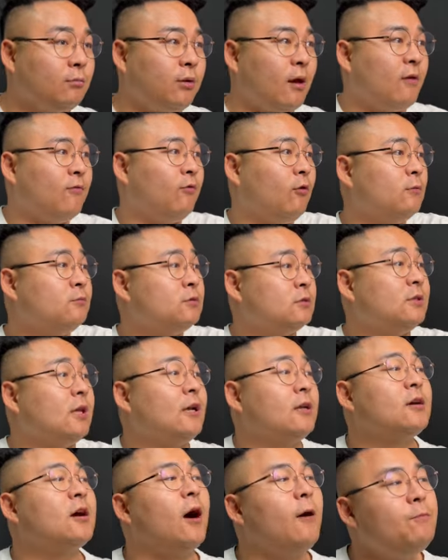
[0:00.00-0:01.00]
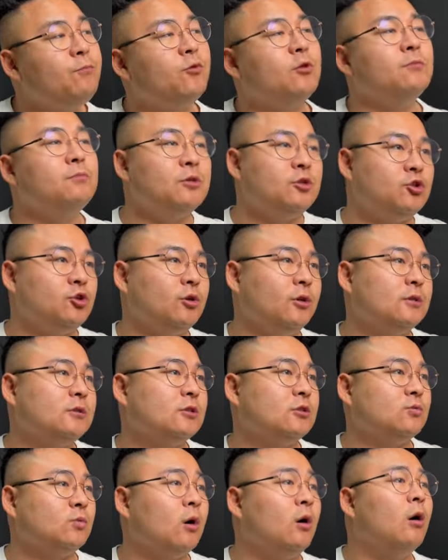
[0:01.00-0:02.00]
platforms, then come to Bitunix
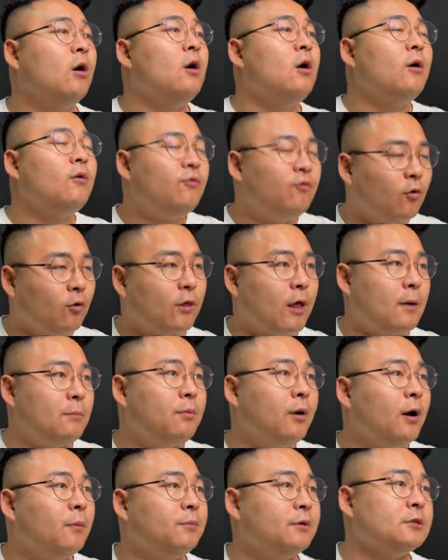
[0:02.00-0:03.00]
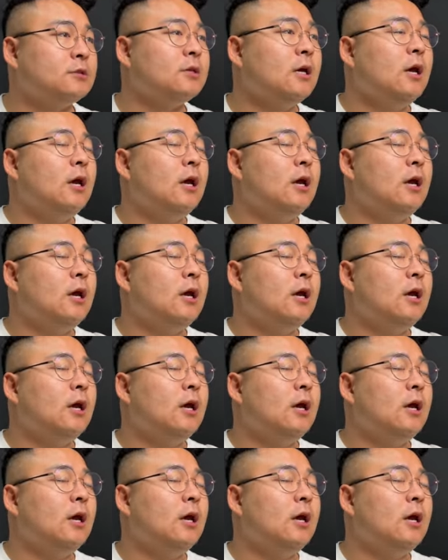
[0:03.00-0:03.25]
as well for that purpose,